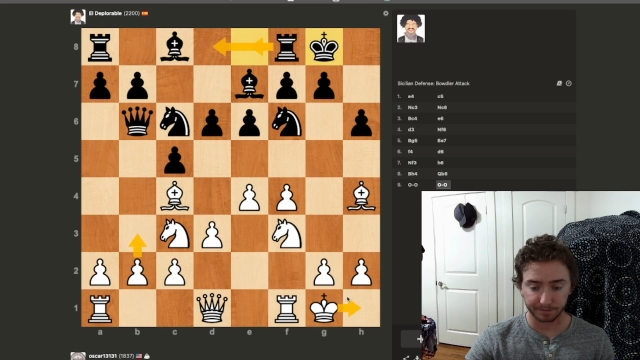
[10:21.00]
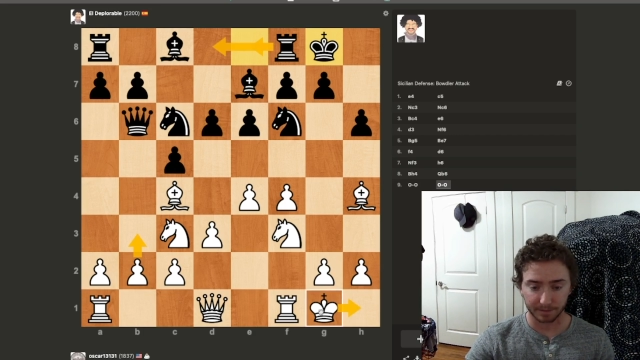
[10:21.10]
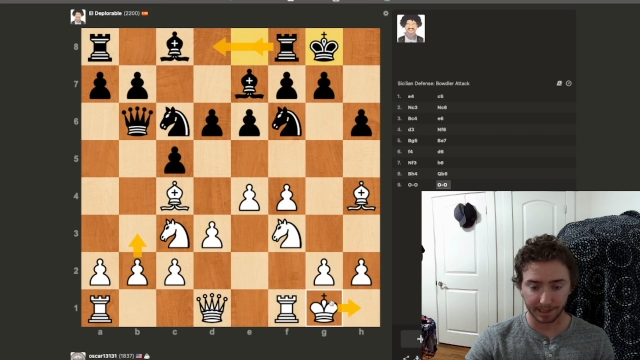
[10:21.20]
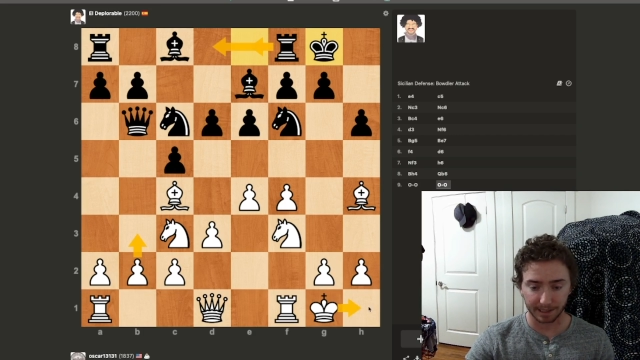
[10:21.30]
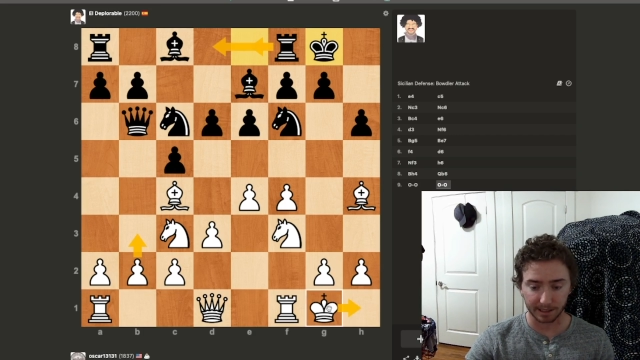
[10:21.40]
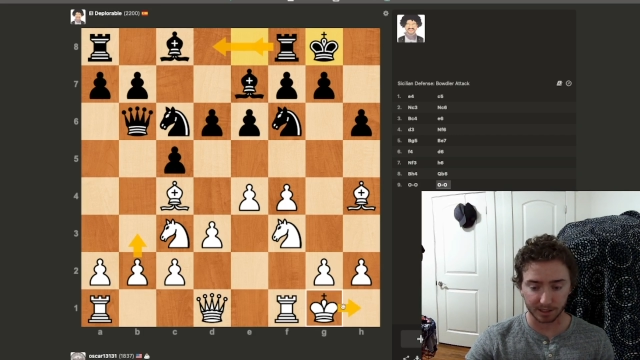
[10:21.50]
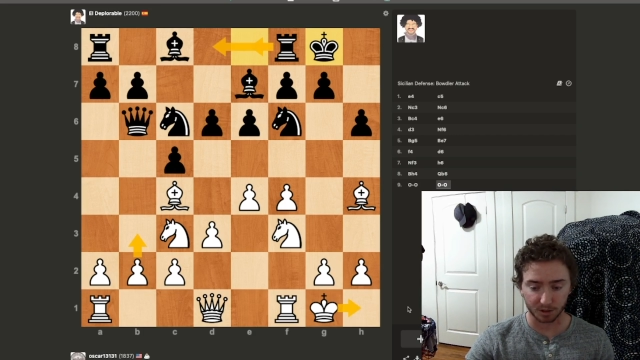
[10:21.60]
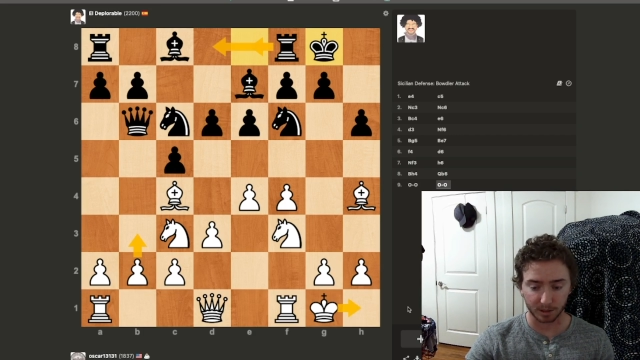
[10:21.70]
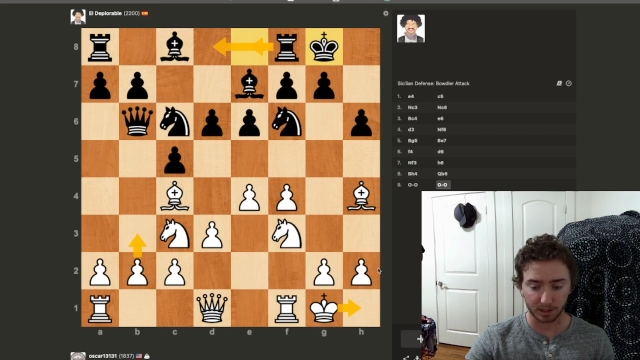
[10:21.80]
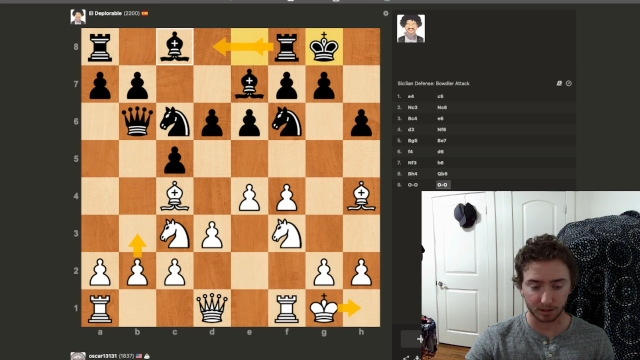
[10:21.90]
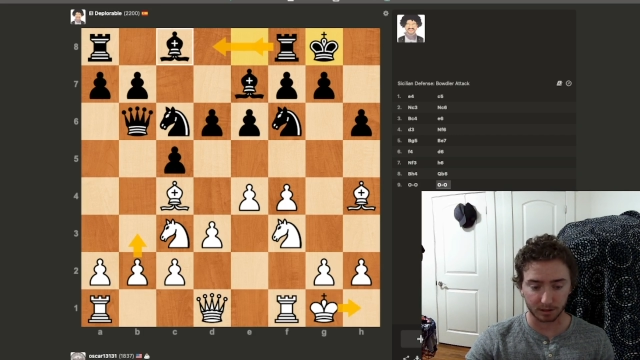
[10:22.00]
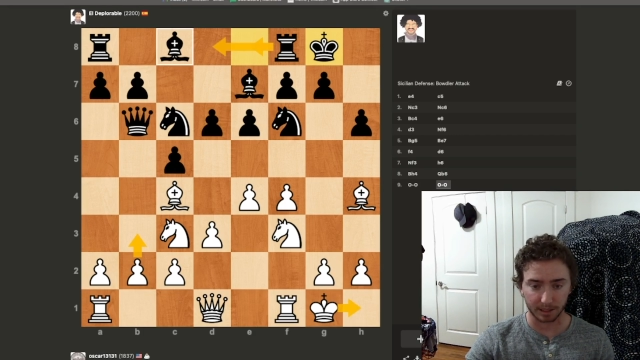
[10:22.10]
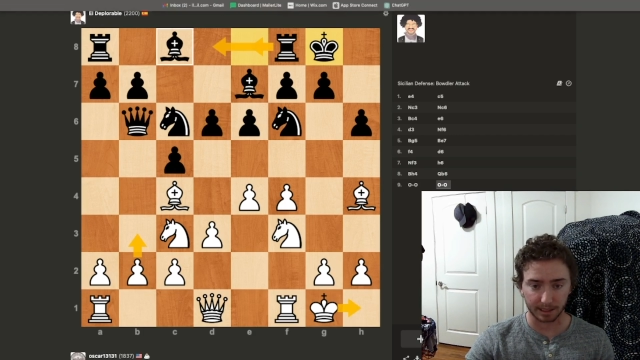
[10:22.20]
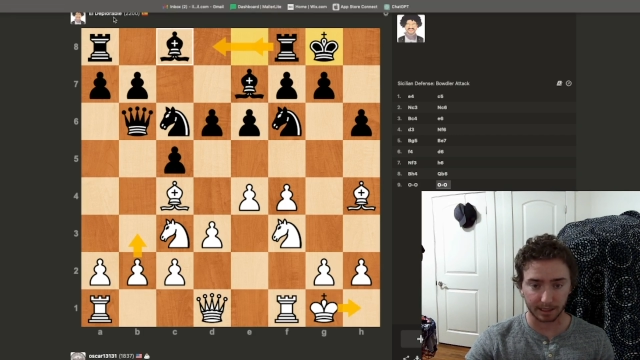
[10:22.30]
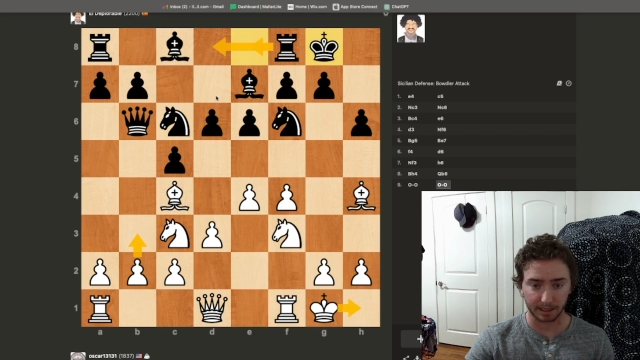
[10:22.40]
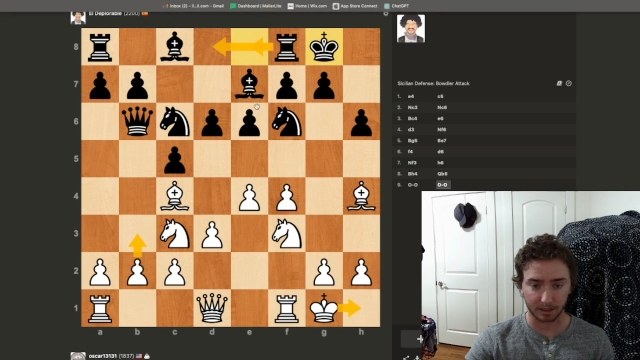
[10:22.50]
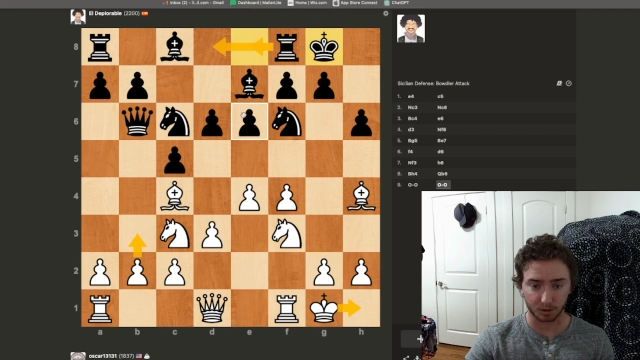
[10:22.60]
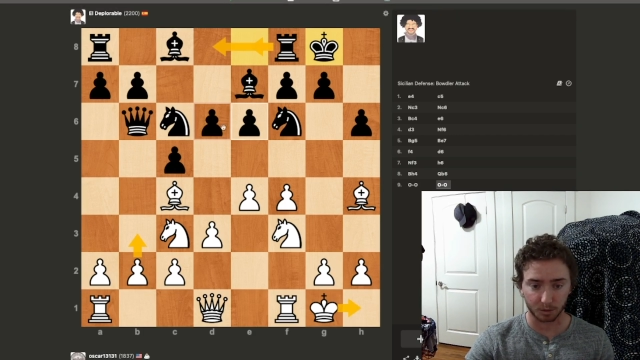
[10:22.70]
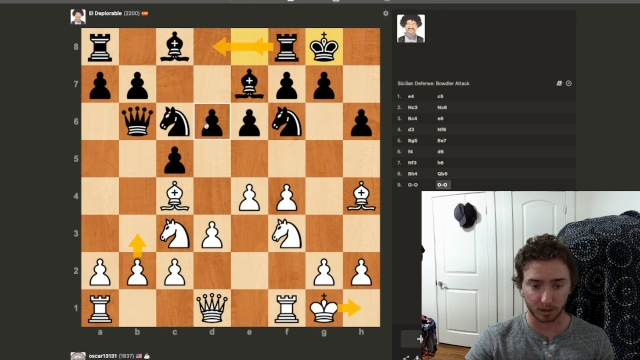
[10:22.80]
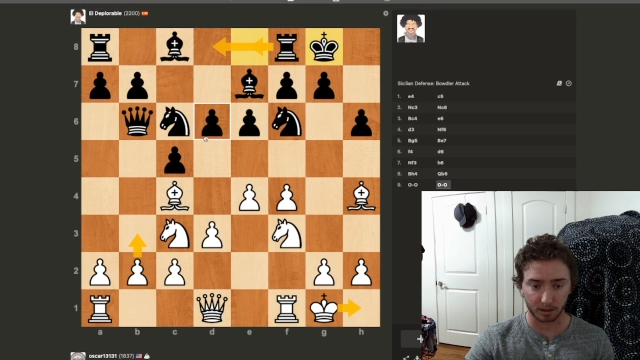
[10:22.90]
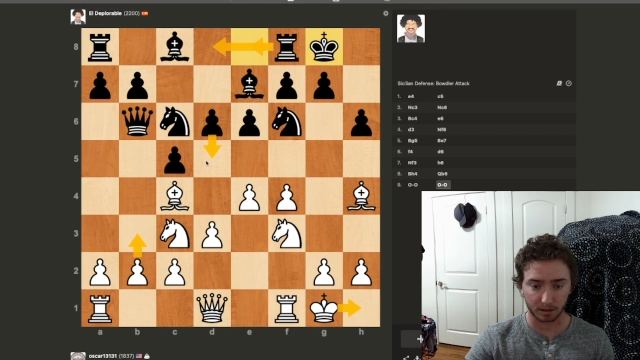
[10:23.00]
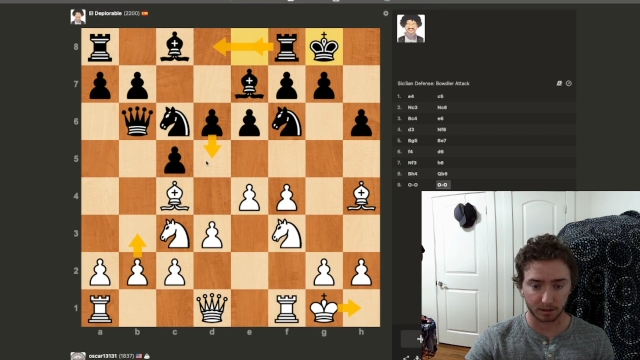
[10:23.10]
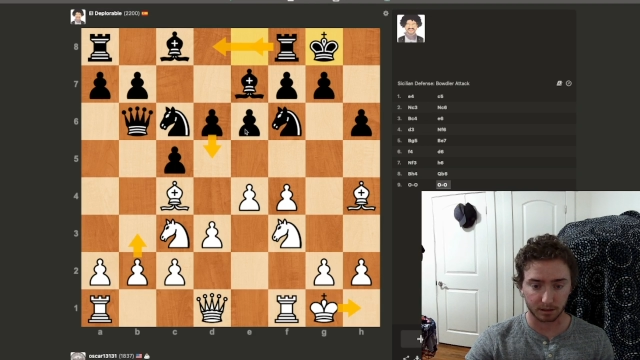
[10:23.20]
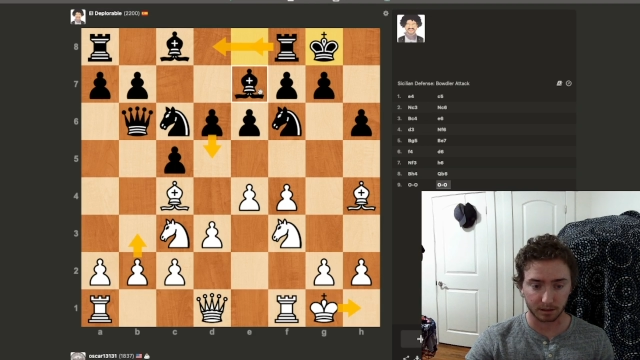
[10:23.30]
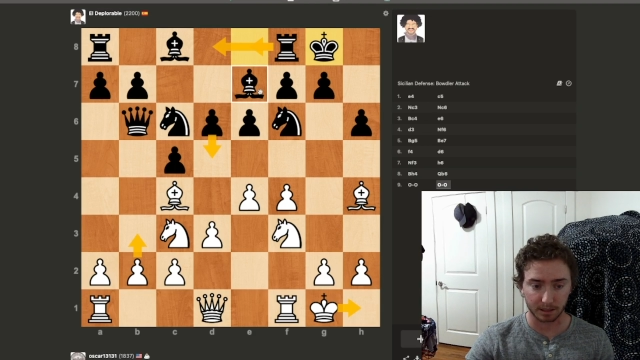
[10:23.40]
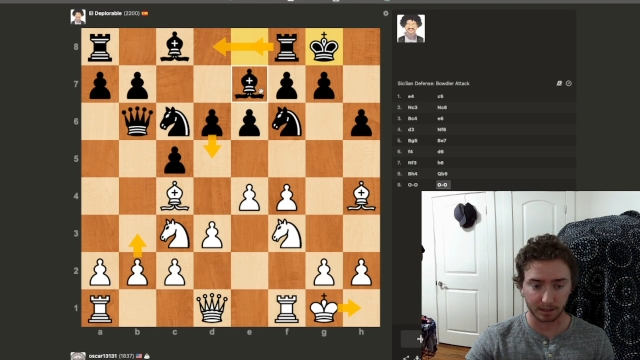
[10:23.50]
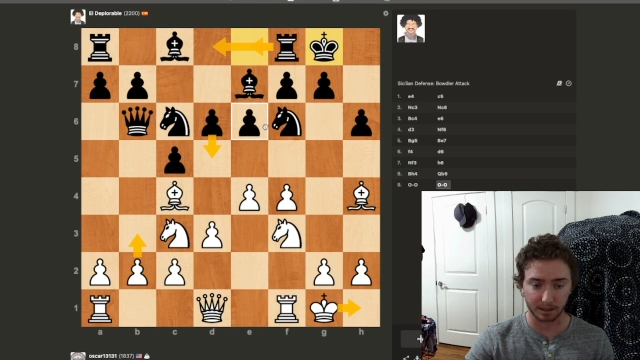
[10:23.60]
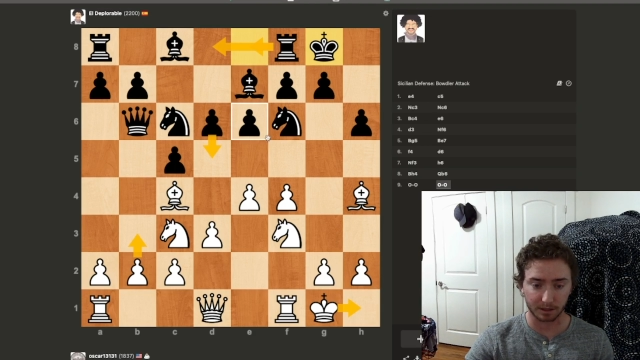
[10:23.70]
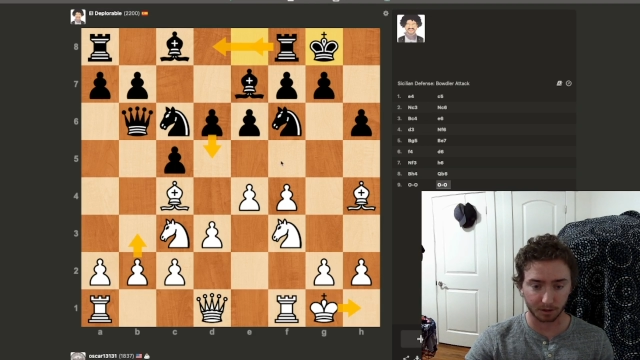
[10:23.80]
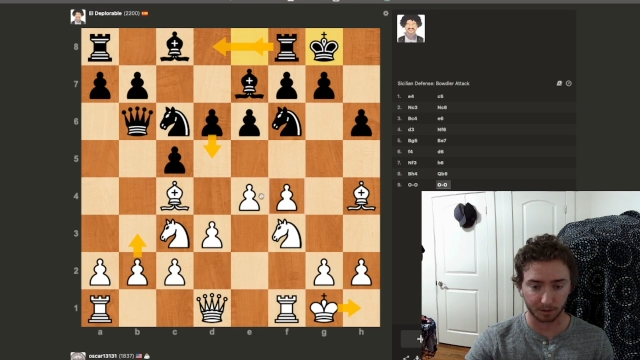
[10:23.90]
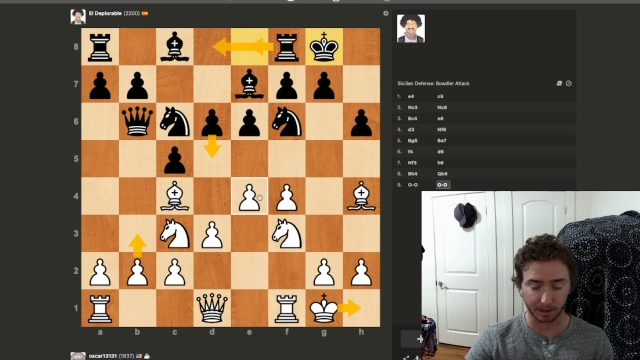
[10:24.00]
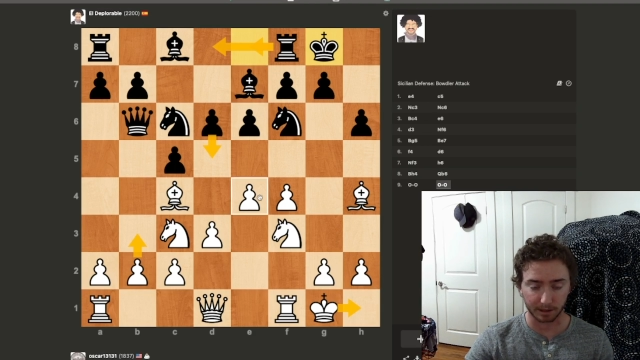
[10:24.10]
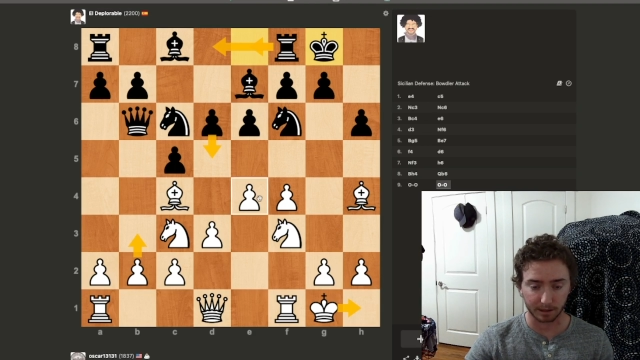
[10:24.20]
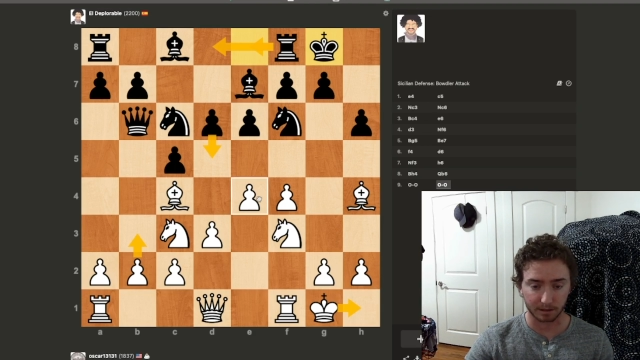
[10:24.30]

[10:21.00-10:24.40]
inconsequential, like king h1. Is this a threat then?